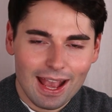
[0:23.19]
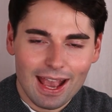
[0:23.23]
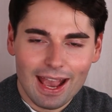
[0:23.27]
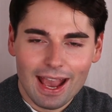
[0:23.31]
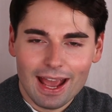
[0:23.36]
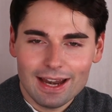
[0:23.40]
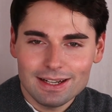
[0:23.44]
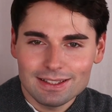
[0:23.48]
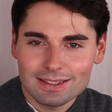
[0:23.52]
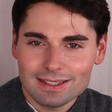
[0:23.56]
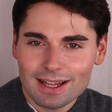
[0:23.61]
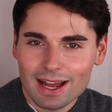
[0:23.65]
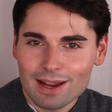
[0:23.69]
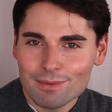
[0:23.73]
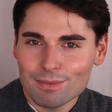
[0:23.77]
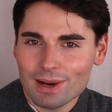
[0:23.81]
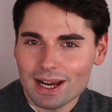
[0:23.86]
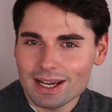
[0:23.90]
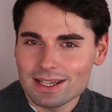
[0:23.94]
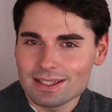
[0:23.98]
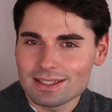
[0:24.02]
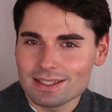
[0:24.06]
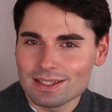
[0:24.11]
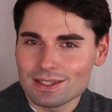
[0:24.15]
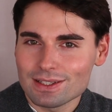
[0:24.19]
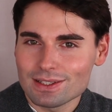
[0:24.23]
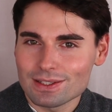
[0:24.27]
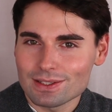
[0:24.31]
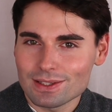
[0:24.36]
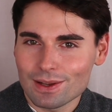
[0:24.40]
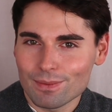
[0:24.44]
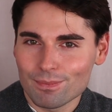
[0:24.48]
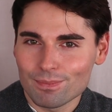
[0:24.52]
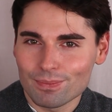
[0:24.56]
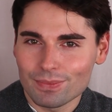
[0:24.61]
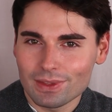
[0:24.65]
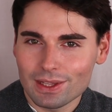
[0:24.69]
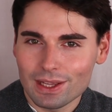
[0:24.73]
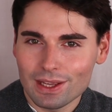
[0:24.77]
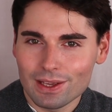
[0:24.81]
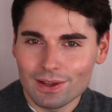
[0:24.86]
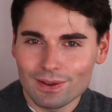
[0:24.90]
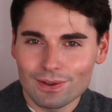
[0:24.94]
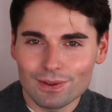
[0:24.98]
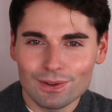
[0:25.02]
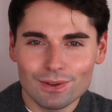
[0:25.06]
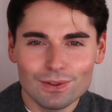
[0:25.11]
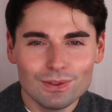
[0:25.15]
Anytime I see
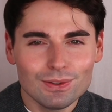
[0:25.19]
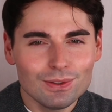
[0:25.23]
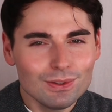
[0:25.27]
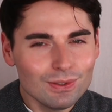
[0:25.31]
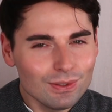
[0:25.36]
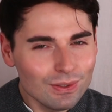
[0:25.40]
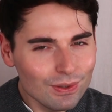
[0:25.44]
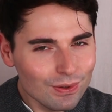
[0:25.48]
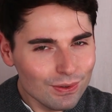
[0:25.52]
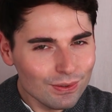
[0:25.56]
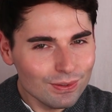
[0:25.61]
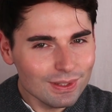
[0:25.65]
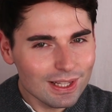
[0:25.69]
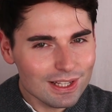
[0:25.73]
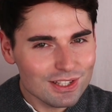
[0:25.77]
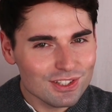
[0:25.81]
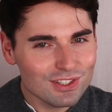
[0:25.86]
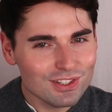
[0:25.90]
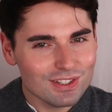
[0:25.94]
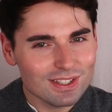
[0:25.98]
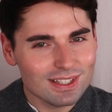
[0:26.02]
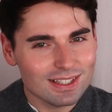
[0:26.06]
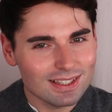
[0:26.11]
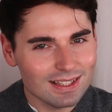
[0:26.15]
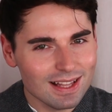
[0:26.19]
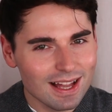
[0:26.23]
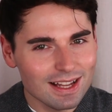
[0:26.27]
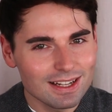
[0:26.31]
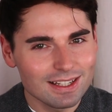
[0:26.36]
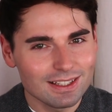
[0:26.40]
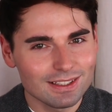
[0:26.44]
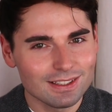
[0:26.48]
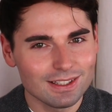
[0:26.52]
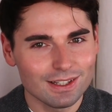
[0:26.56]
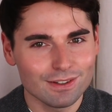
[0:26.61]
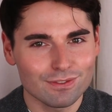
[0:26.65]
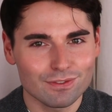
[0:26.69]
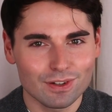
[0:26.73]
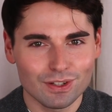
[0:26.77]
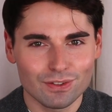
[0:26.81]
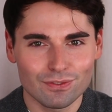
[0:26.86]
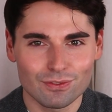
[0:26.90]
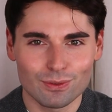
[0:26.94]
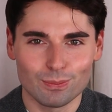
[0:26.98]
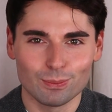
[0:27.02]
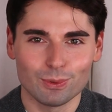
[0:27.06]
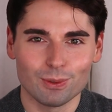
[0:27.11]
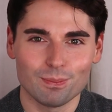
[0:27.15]
something new that's just slightly
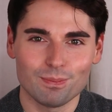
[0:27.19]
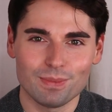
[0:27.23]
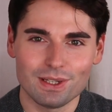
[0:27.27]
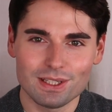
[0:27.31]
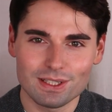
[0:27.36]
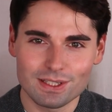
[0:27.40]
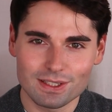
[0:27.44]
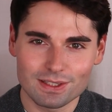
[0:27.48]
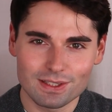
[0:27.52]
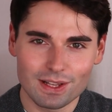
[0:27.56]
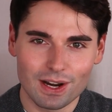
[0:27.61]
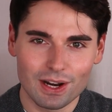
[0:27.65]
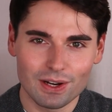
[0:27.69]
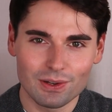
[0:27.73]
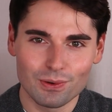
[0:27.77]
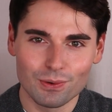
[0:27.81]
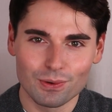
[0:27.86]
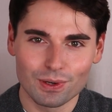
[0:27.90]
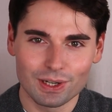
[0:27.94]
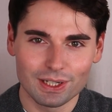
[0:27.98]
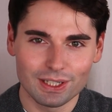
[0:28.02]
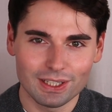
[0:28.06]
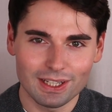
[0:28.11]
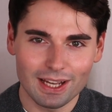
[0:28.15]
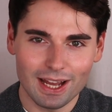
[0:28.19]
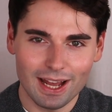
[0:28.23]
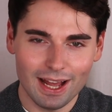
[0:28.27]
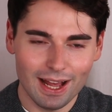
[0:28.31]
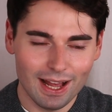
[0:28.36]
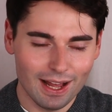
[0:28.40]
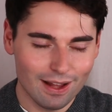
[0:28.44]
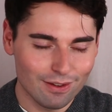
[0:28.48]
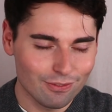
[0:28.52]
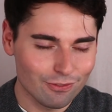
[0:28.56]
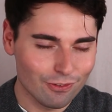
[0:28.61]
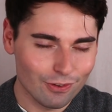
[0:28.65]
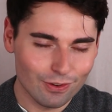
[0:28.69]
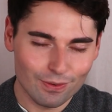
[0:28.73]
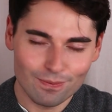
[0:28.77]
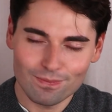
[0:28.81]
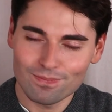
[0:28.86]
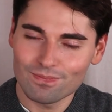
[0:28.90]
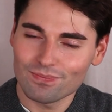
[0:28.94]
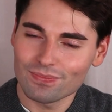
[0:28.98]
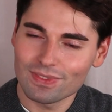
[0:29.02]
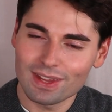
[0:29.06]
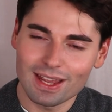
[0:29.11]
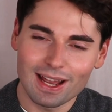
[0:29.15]
different from the pieces that I already have,
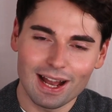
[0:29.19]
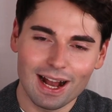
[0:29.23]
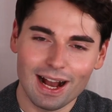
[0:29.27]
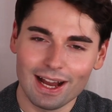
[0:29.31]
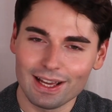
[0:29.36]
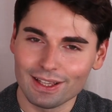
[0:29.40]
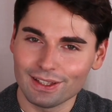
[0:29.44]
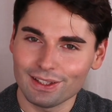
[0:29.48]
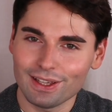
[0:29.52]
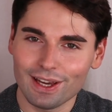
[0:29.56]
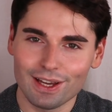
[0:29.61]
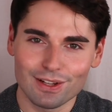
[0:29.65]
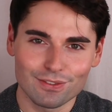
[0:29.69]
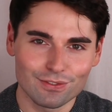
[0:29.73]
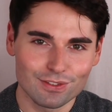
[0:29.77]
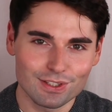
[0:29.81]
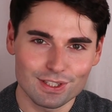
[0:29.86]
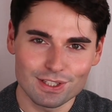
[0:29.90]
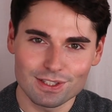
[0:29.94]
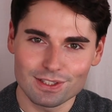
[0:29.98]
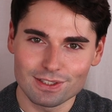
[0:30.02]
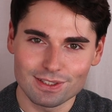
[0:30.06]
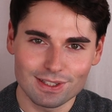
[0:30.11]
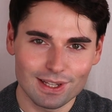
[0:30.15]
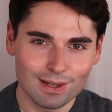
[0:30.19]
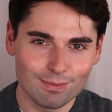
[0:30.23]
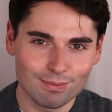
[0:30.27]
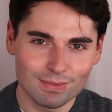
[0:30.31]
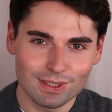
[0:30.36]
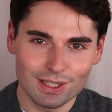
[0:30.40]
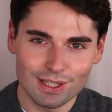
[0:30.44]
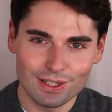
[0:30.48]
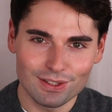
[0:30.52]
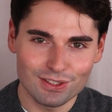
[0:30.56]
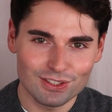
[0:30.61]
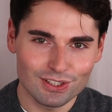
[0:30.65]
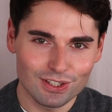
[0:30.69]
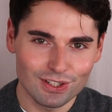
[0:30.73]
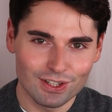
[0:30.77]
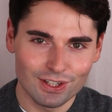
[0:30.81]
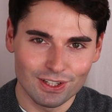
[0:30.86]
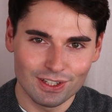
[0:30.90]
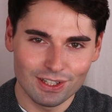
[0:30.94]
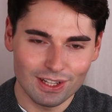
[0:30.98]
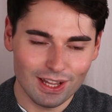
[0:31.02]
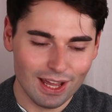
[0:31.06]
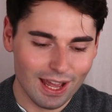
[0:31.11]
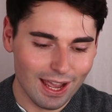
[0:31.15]
I can't resist the
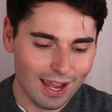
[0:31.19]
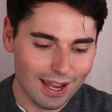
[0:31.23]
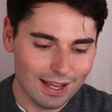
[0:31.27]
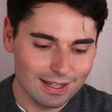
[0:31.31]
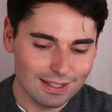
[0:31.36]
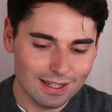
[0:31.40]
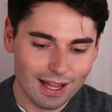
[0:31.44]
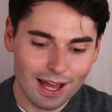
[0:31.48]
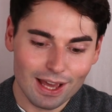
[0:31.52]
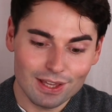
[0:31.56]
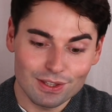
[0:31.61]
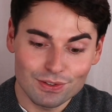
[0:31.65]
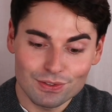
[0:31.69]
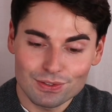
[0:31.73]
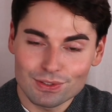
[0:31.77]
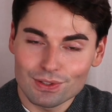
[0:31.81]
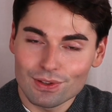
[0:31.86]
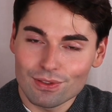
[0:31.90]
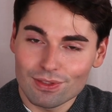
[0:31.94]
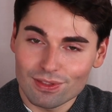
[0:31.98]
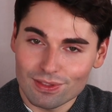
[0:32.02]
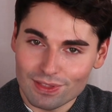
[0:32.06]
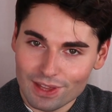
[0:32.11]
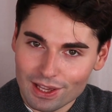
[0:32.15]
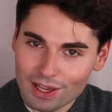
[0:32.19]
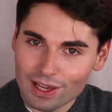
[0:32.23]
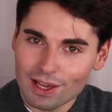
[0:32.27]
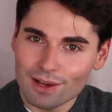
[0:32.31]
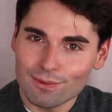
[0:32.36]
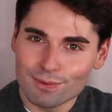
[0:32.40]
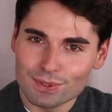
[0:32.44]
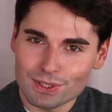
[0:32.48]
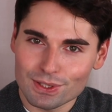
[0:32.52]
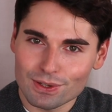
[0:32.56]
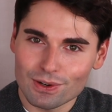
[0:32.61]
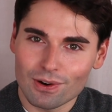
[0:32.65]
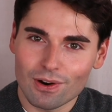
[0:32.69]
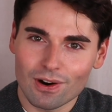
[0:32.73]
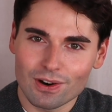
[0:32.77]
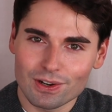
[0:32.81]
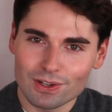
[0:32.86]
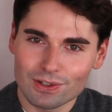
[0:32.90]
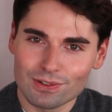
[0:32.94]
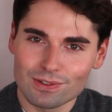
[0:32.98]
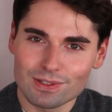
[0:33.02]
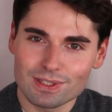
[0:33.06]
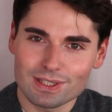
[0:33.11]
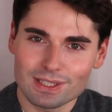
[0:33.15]
temptation and I used to think it was a
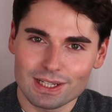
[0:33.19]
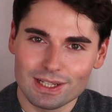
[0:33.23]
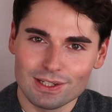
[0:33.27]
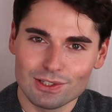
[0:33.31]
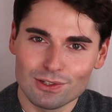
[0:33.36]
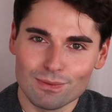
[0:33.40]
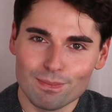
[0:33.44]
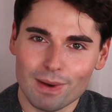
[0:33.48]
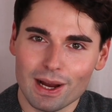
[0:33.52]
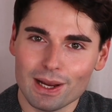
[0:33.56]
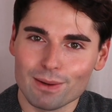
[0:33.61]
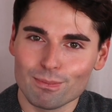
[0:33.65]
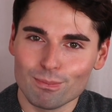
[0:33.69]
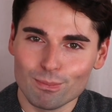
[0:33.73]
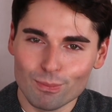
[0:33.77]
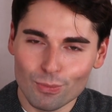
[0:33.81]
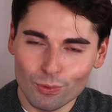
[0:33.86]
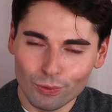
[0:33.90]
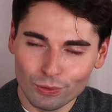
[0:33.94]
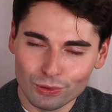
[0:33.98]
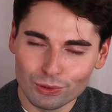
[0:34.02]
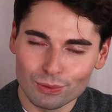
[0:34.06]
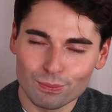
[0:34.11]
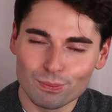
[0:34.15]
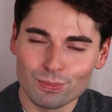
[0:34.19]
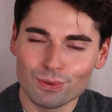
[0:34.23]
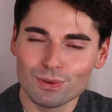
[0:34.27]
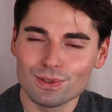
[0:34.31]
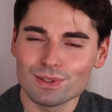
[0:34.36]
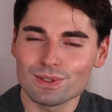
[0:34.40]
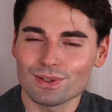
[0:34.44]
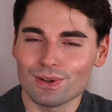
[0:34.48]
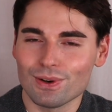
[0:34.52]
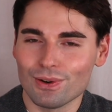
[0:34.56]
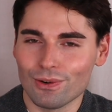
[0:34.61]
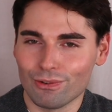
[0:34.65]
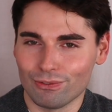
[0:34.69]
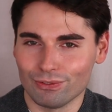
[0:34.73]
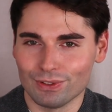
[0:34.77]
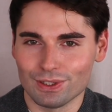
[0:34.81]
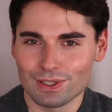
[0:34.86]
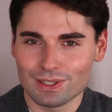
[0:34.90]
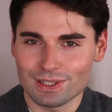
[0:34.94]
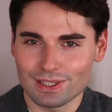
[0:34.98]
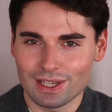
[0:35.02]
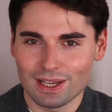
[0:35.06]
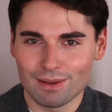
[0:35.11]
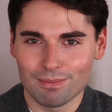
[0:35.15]
cardinal sin to buy multiples of
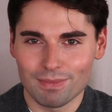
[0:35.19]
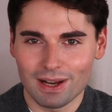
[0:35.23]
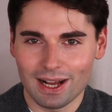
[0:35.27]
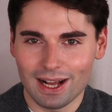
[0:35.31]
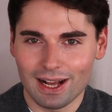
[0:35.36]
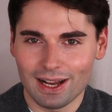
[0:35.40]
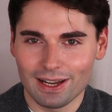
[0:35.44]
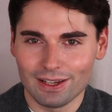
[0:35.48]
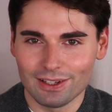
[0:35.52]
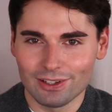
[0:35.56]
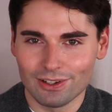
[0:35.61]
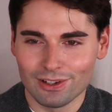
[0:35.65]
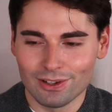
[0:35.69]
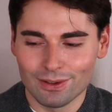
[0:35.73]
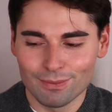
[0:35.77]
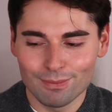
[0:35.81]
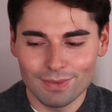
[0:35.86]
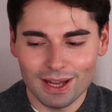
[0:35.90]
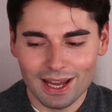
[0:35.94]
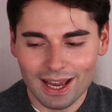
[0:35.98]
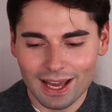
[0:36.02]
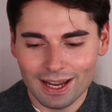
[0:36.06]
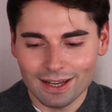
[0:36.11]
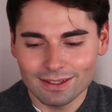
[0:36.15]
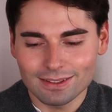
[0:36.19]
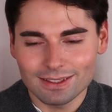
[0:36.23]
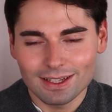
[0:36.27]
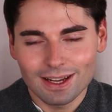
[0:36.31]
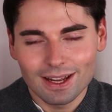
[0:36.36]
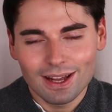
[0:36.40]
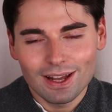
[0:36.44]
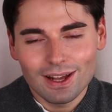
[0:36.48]
the same item and